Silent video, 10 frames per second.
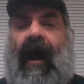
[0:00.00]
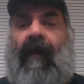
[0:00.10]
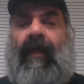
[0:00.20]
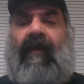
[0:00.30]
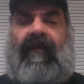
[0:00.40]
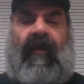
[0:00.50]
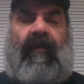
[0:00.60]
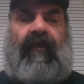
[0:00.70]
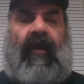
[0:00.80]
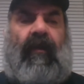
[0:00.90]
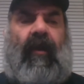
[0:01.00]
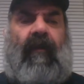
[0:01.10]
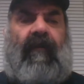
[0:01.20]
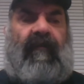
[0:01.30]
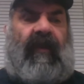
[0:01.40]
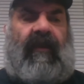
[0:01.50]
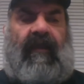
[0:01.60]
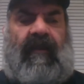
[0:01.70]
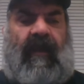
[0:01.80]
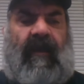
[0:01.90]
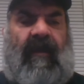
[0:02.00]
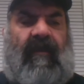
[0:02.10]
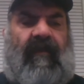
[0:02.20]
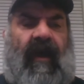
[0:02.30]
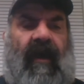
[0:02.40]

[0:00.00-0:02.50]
Uh, for those who don't know, VTT is